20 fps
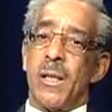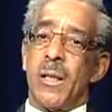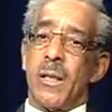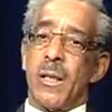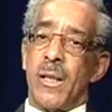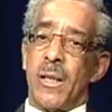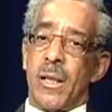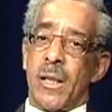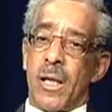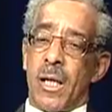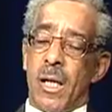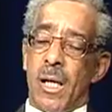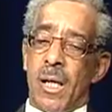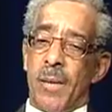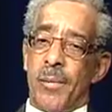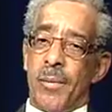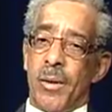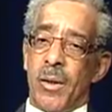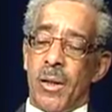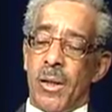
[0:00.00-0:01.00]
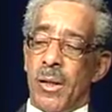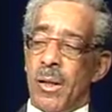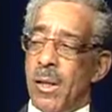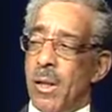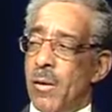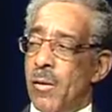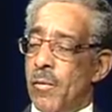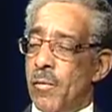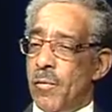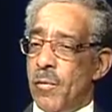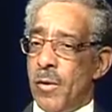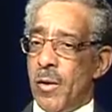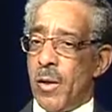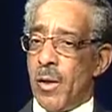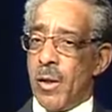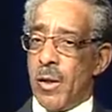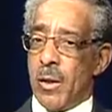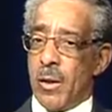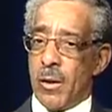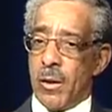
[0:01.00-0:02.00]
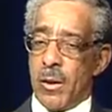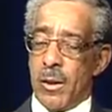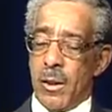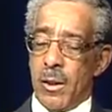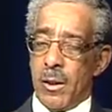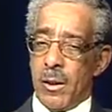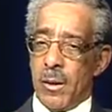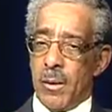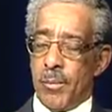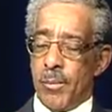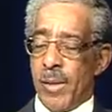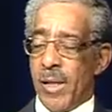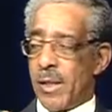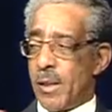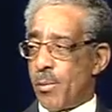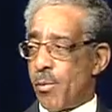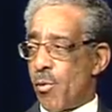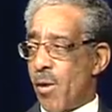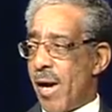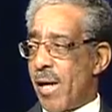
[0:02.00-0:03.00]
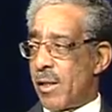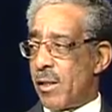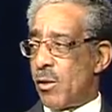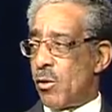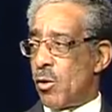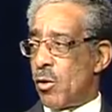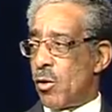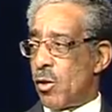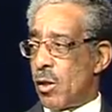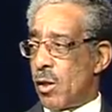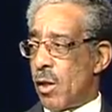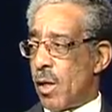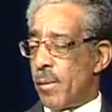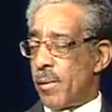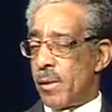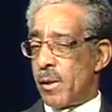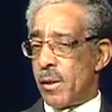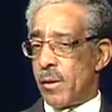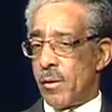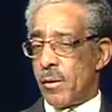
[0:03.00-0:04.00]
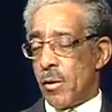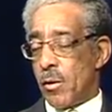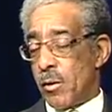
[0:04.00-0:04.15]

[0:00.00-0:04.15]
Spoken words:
get a copy of the best practices or collaboratives,